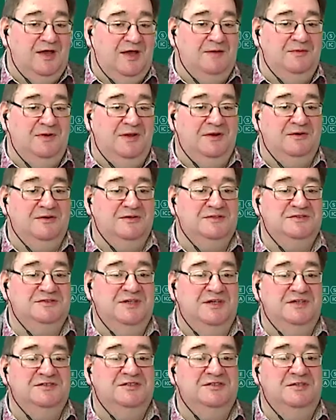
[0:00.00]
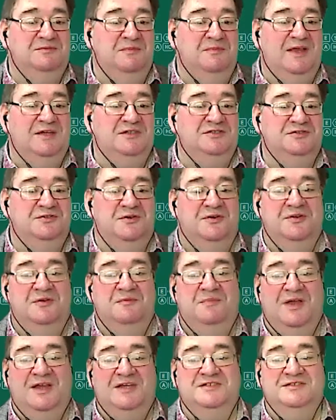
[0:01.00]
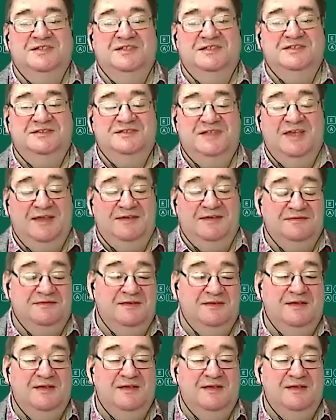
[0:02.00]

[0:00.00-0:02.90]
apneic oxygenation to make sure the patient is safe.